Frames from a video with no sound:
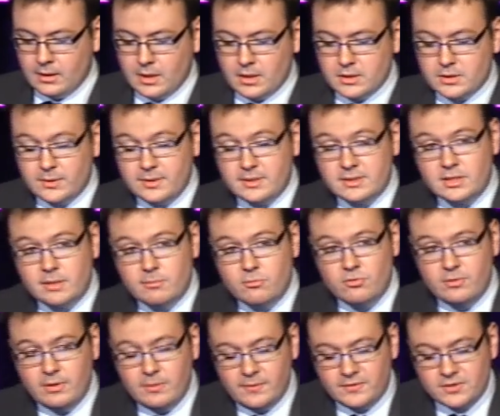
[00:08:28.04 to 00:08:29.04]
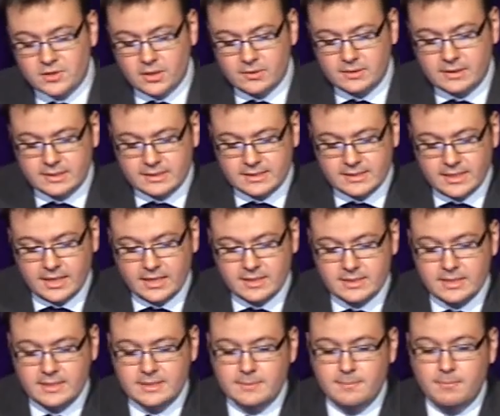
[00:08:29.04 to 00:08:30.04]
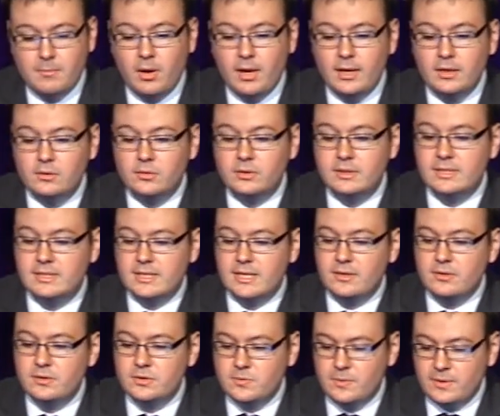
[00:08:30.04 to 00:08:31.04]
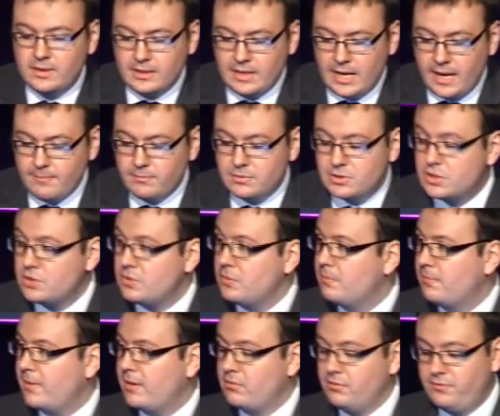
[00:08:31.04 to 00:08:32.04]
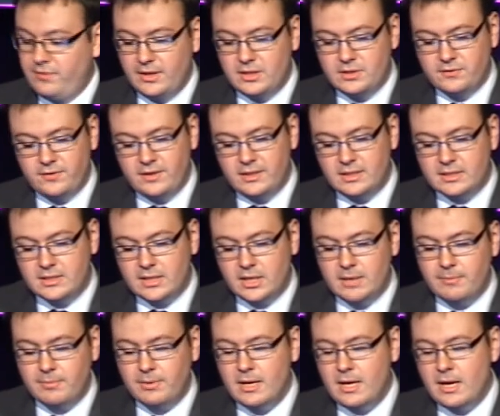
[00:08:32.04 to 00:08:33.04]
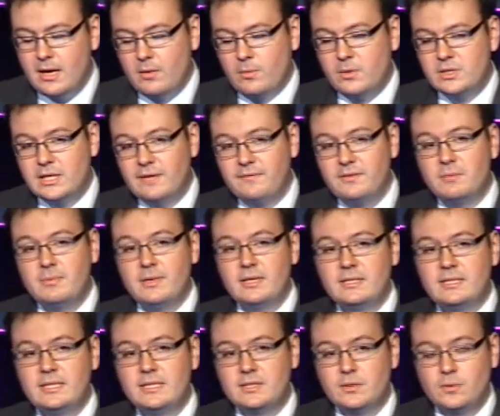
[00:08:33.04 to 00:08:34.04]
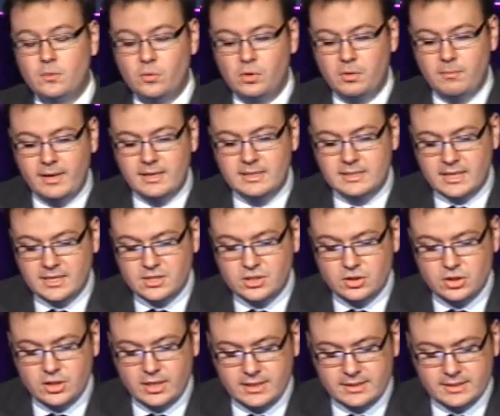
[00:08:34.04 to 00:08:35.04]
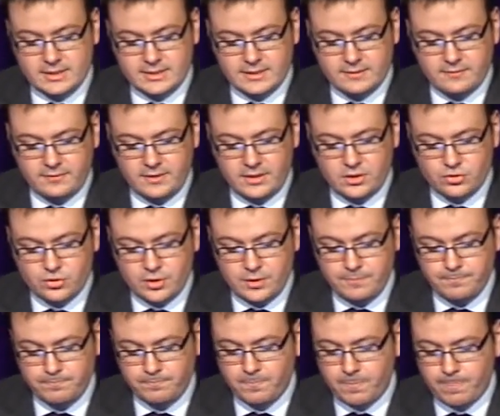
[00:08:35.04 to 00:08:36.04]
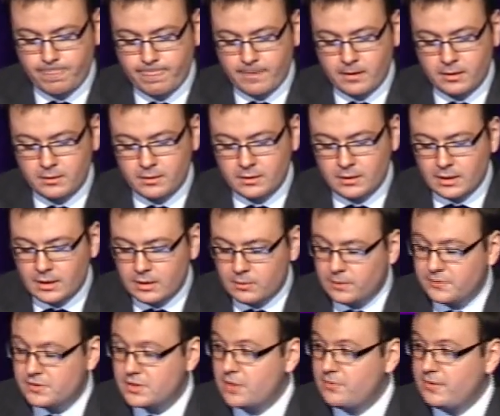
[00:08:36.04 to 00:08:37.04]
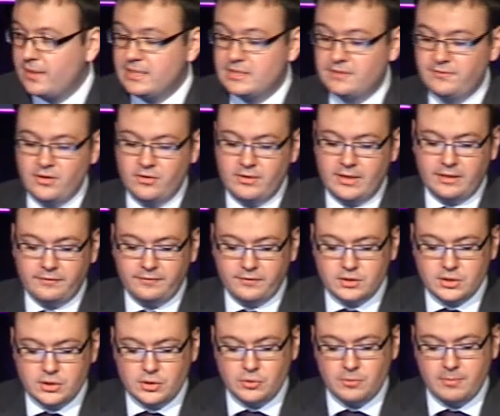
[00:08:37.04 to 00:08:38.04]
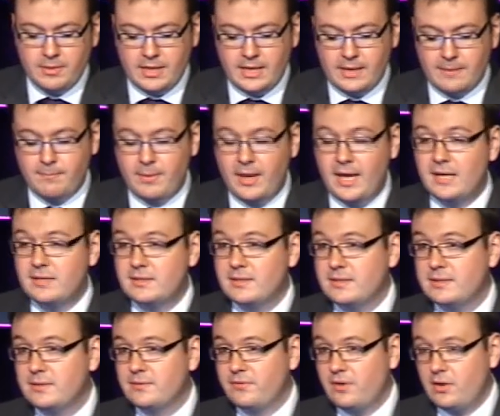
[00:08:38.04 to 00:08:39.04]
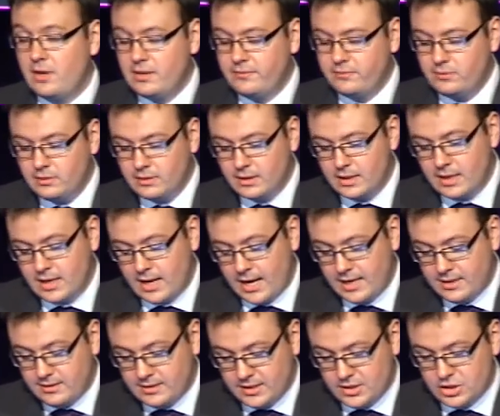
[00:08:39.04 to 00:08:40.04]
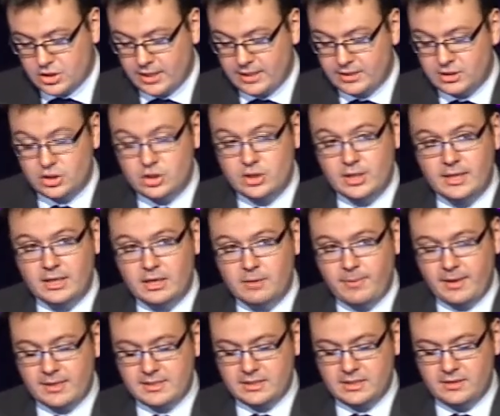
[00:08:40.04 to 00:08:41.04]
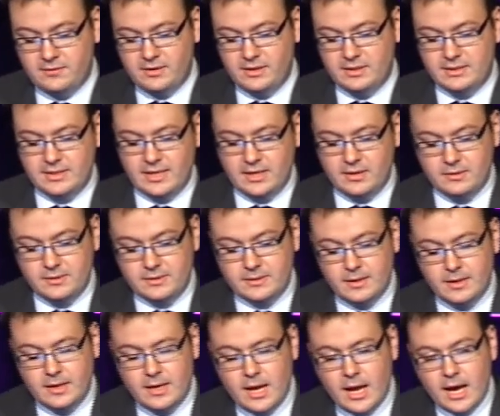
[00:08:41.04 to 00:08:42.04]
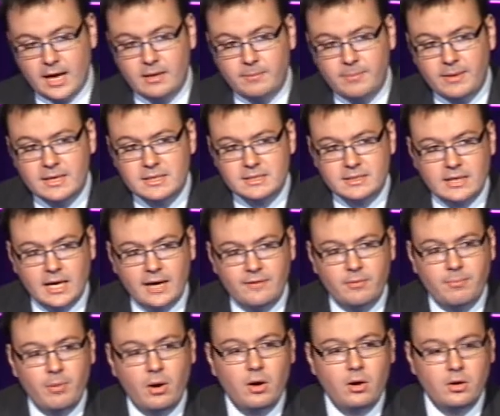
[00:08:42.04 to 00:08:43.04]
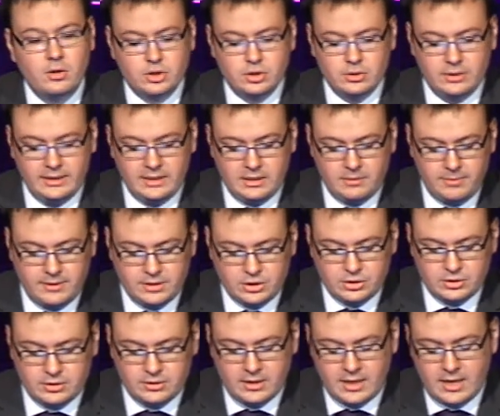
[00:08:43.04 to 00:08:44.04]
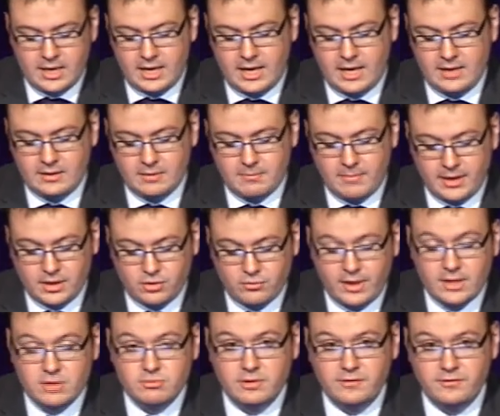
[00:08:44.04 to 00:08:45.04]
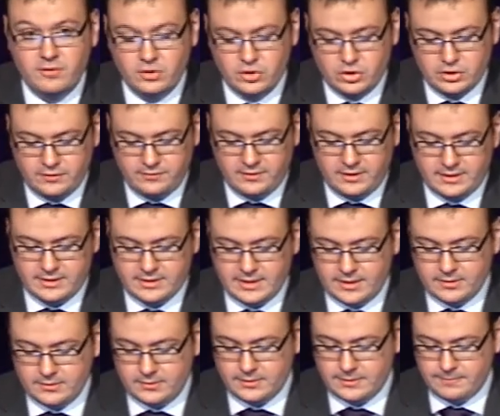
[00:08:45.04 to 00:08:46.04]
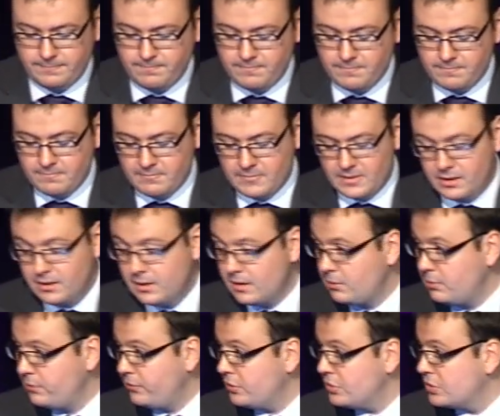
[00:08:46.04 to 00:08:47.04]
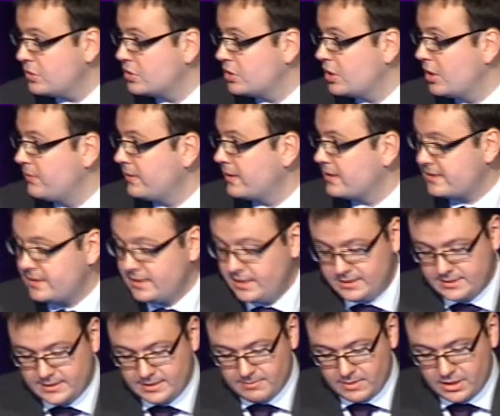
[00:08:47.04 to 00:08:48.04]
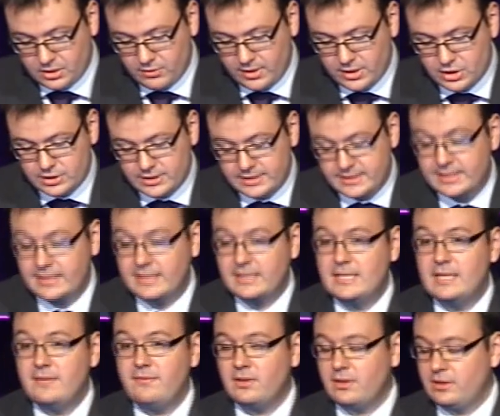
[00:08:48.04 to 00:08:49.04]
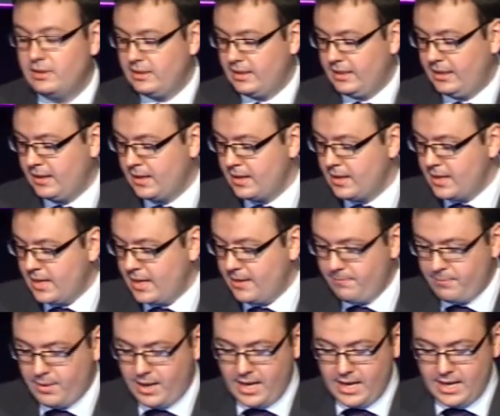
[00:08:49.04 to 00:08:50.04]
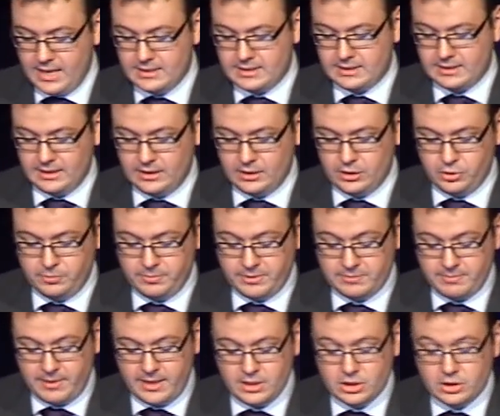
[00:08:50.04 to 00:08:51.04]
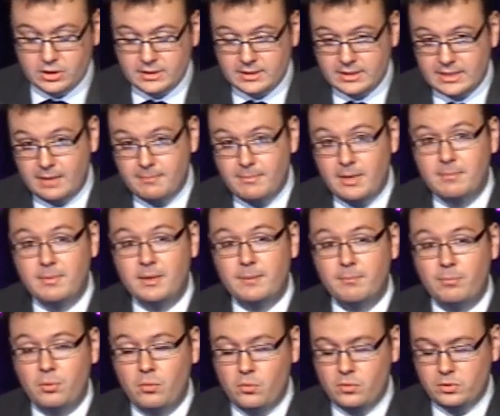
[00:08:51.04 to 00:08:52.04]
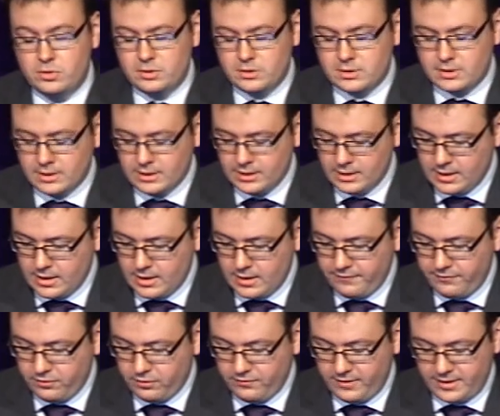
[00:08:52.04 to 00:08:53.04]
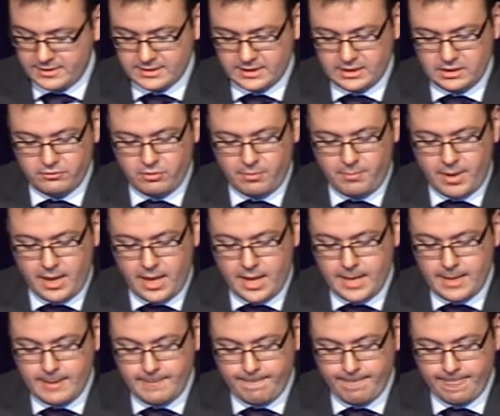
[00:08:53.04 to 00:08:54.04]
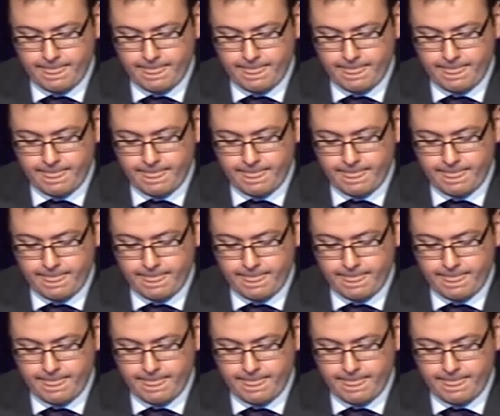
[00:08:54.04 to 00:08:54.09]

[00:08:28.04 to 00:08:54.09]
So in summary, we've shown that CACs are myeloid cells with an M2 macrophage phenotype, which have the ability to augment angiogenesis in vitro. We've shown that interferon-alpha 2b impairs the survival and the angiogenic capacity of these cells and appears to have a partial inhibition in the migratory function of these cells. We've also shown that CAC migration is significantly impaired in lupus patients, and that may be important for vascular repair.